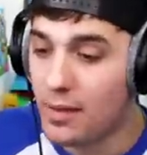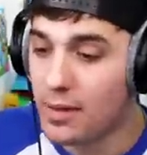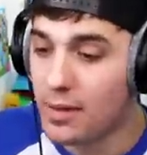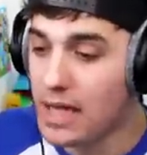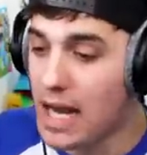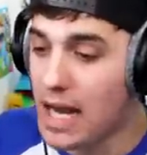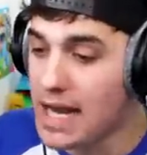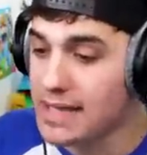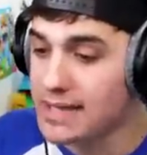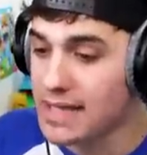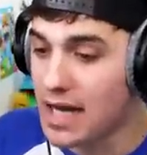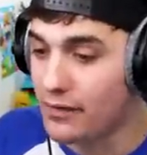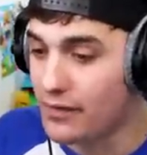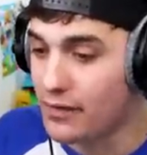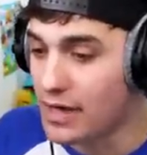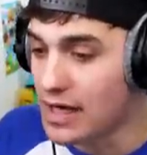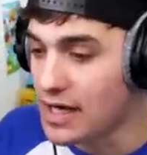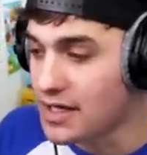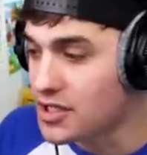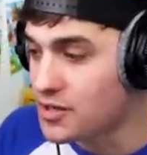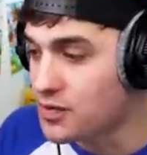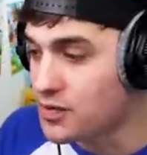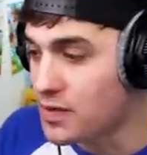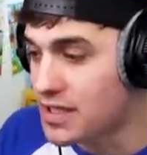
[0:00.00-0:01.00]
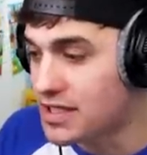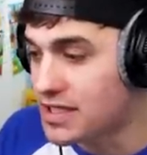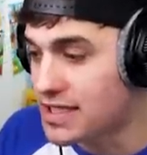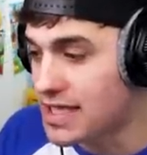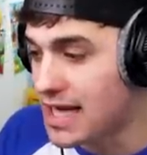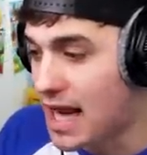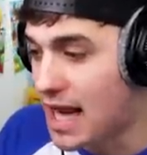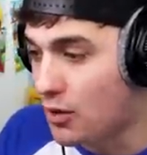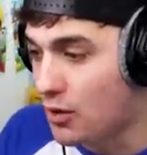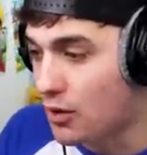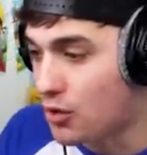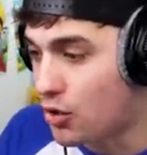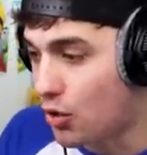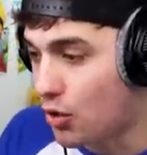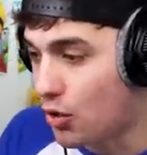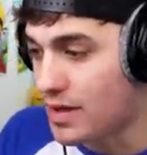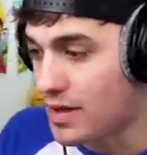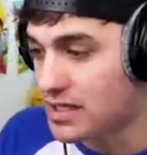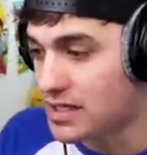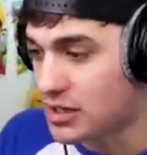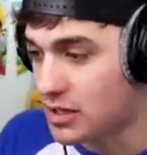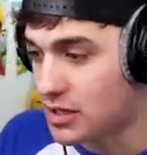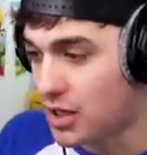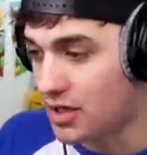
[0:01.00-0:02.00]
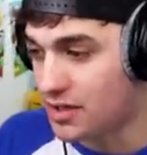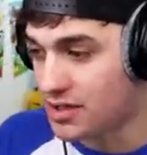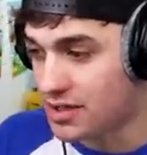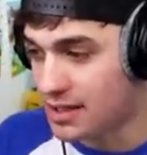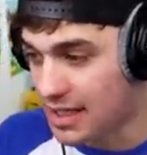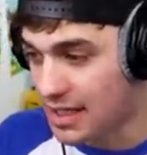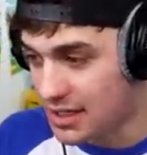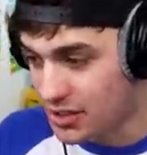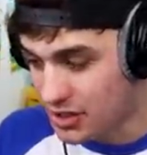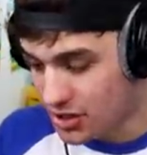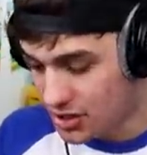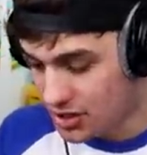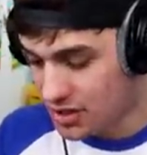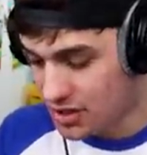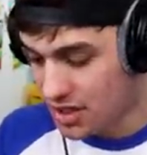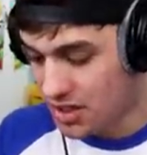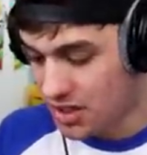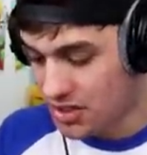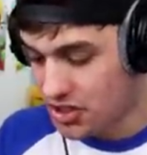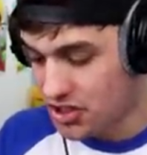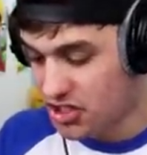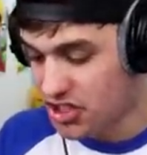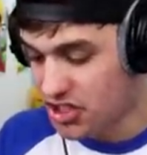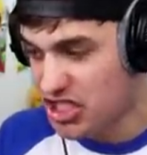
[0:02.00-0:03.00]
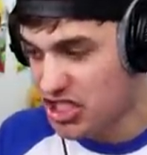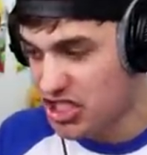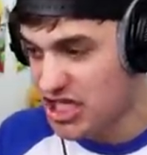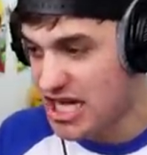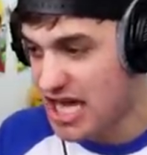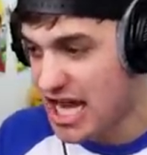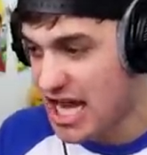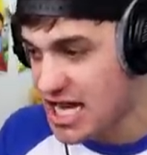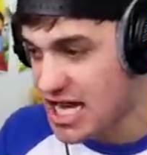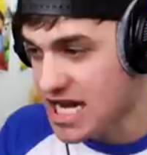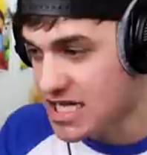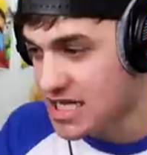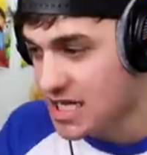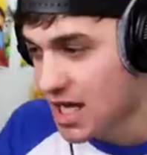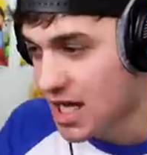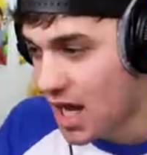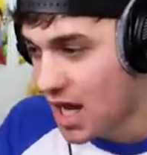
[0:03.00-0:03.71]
But guys, I really just want to see how cool this looks. So let's just search snake.